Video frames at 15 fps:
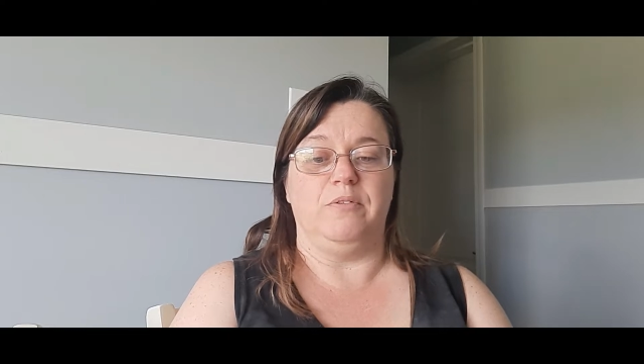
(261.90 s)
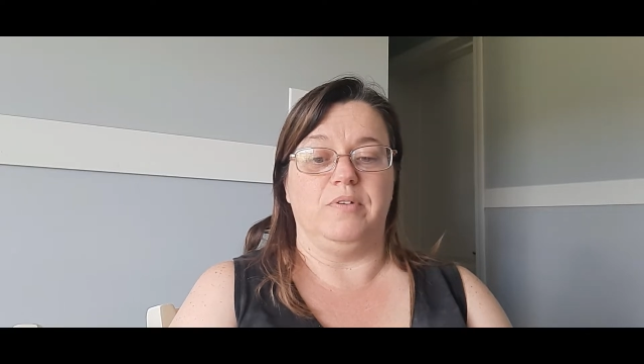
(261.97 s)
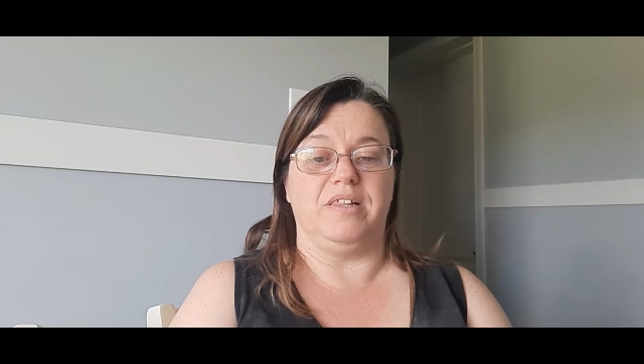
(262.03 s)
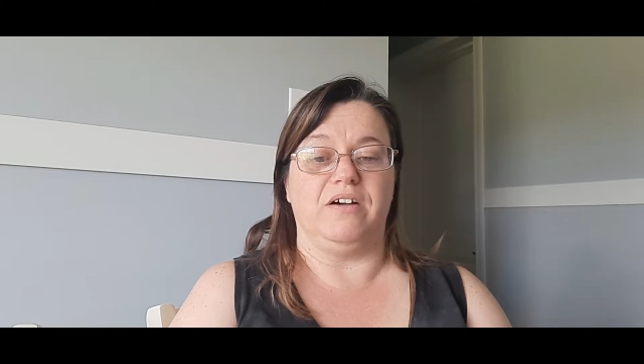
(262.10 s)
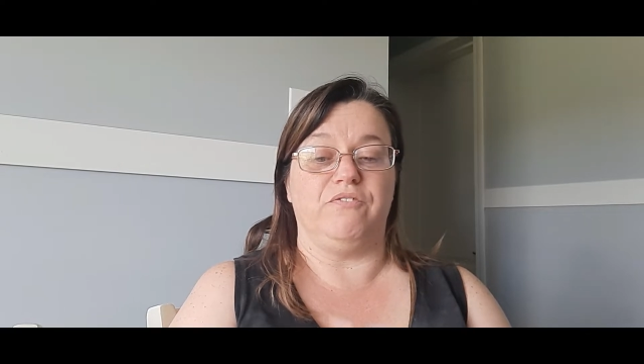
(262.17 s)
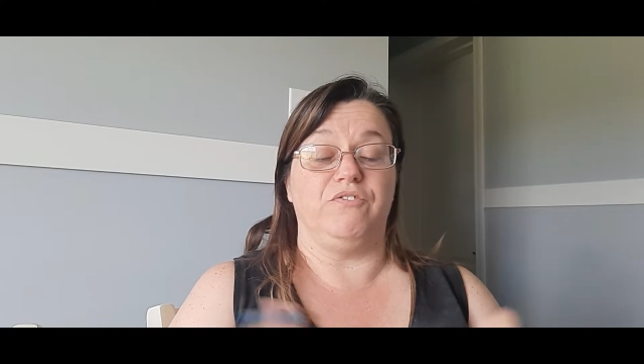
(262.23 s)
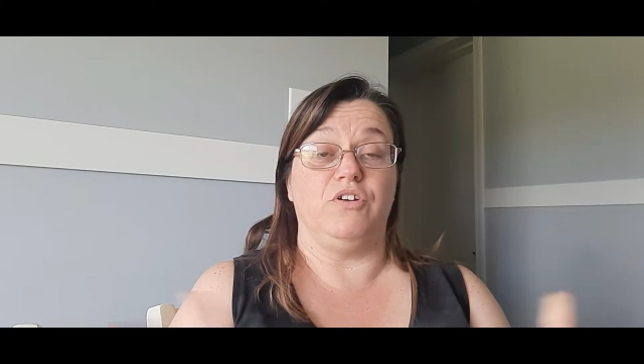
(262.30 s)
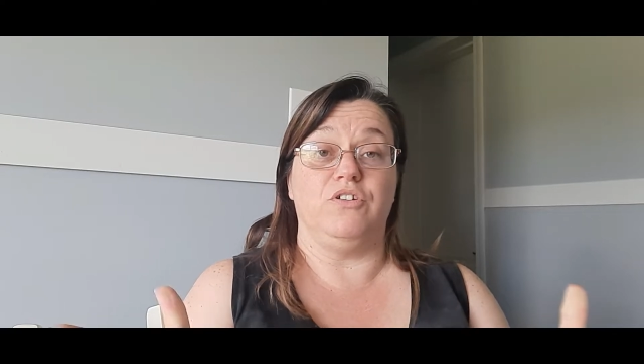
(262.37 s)

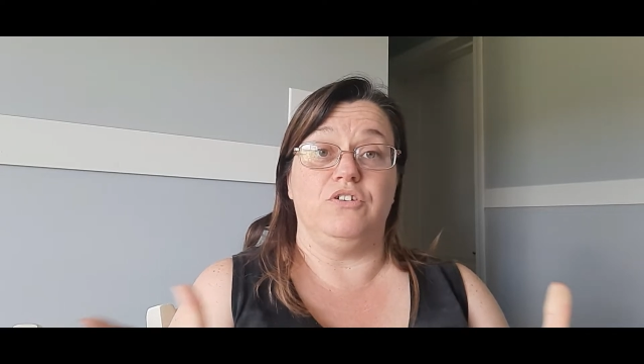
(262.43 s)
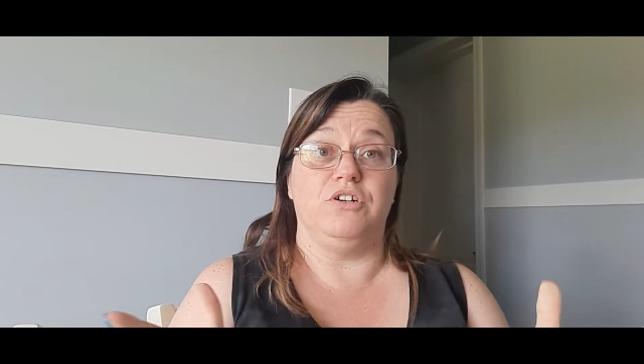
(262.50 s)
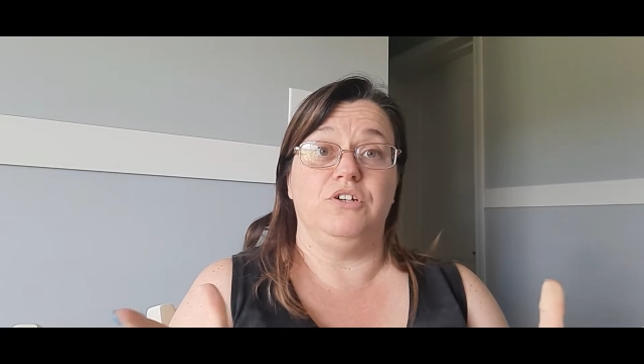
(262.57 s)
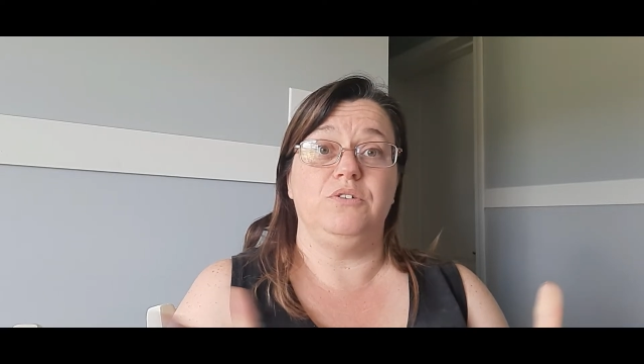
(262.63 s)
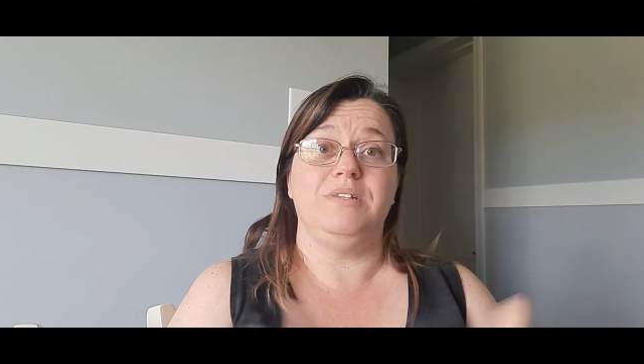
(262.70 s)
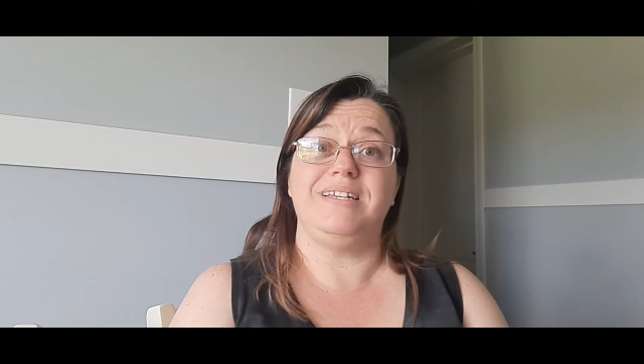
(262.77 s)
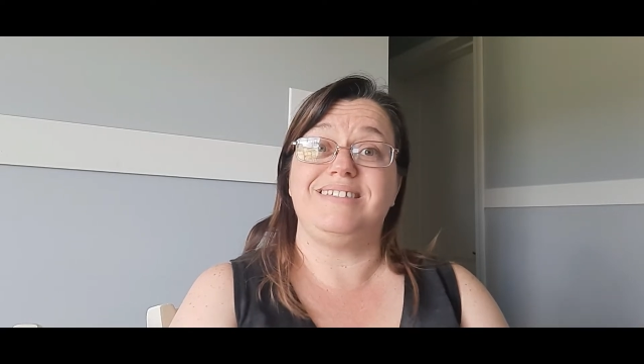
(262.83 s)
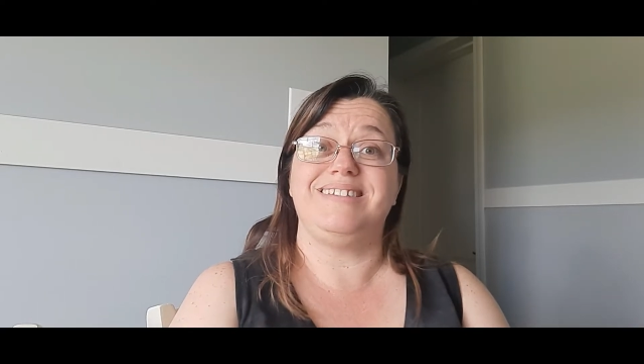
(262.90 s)
without further
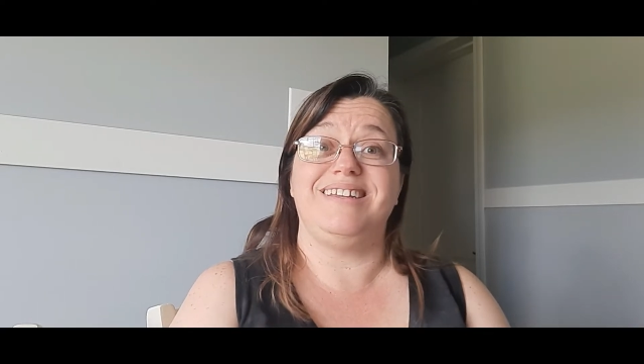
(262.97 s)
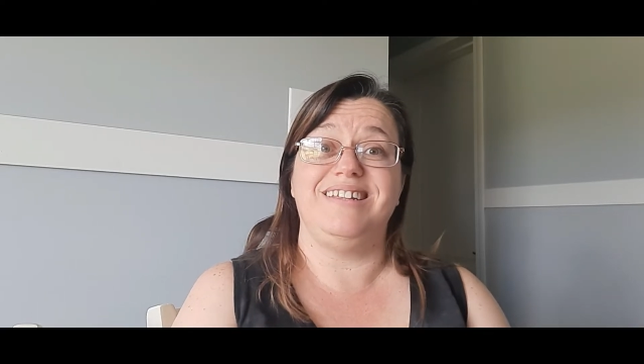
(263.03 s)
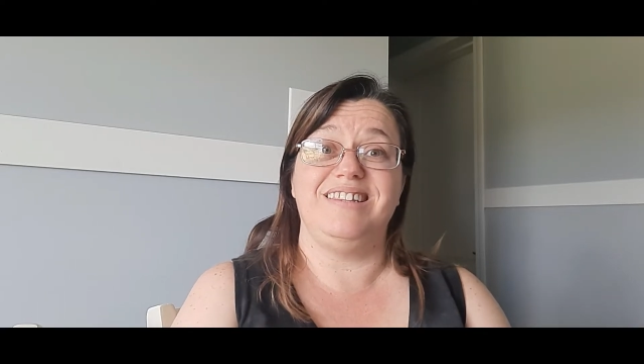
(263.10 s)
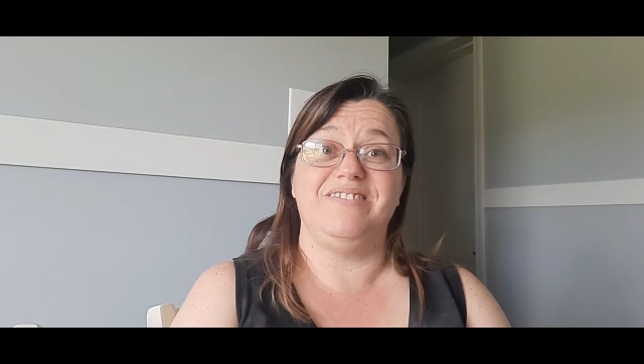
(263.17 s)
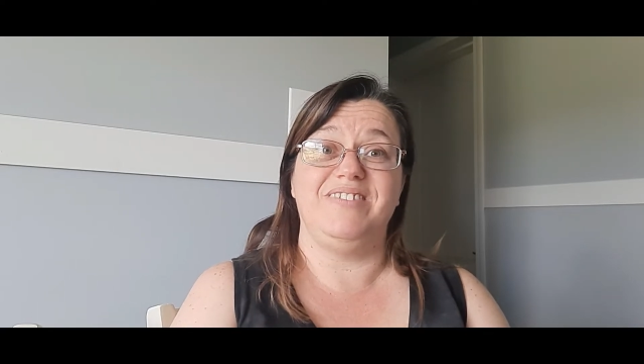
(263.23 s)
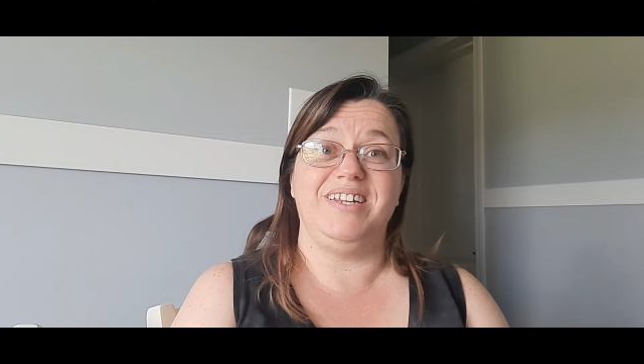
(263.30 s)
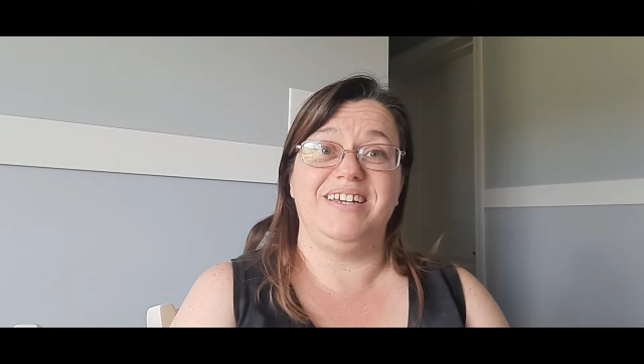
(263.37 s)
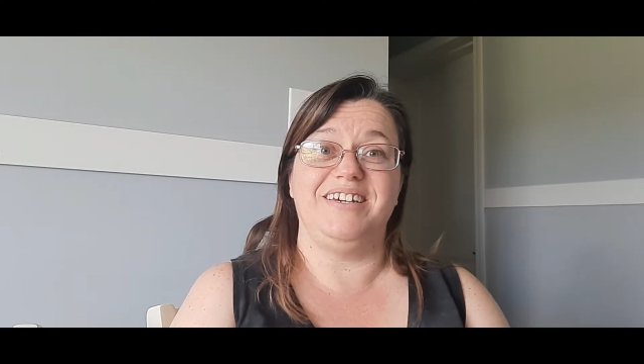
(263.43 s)
ado, let's get in
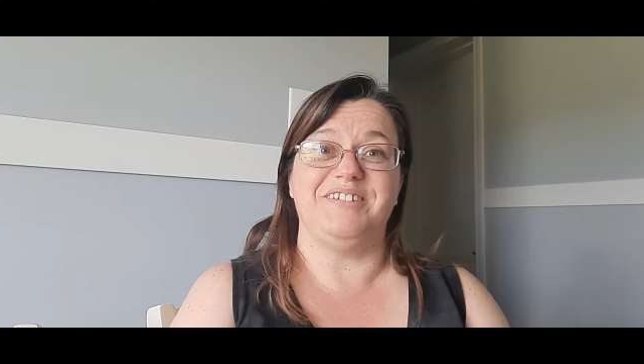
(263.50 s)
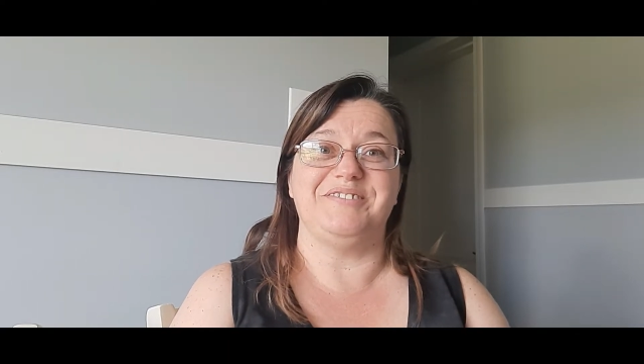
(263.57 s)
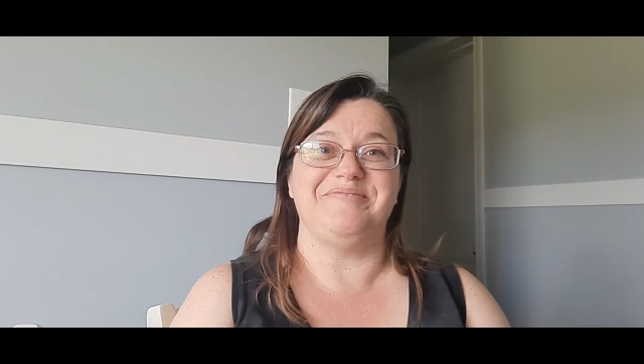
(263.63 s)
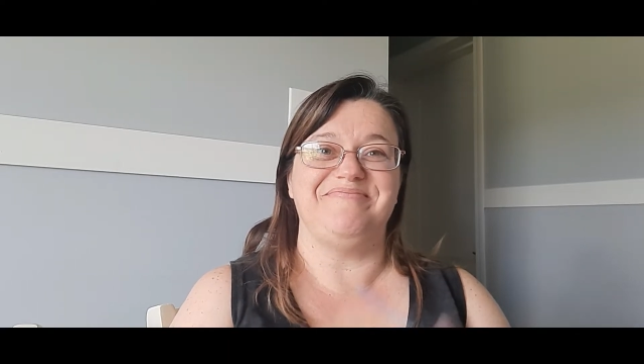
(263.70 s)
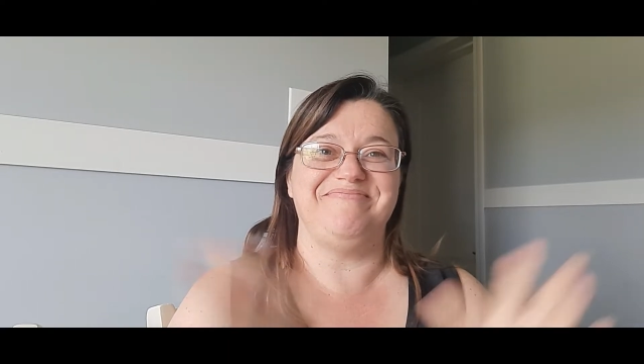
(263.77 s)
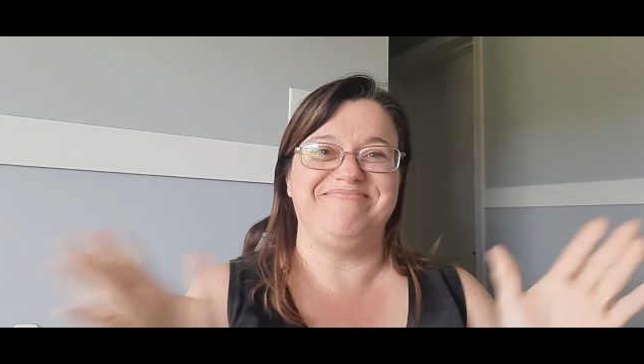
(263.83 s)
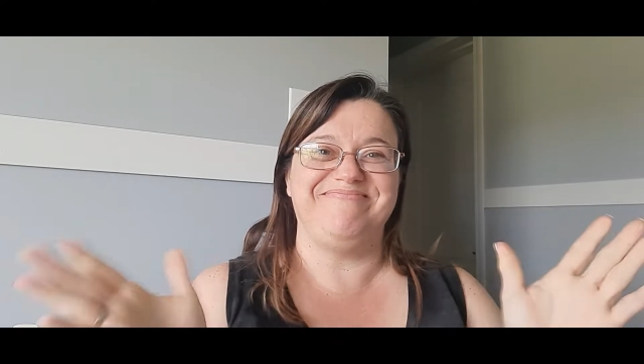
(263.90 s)
the video.